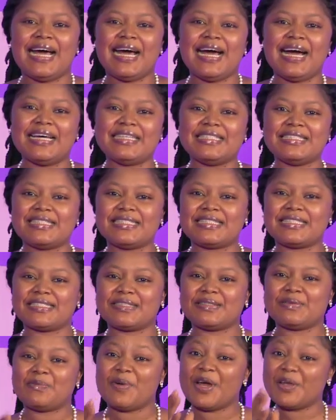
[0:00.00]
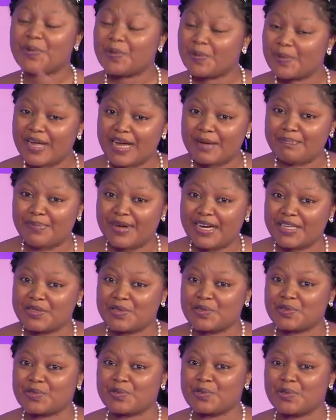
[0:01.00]
And when you get back
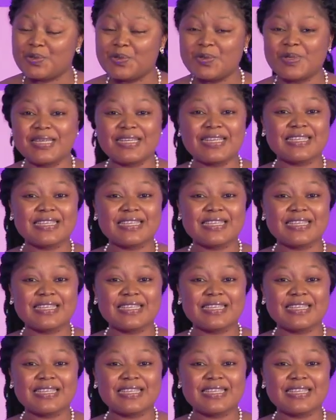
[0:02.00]
to school,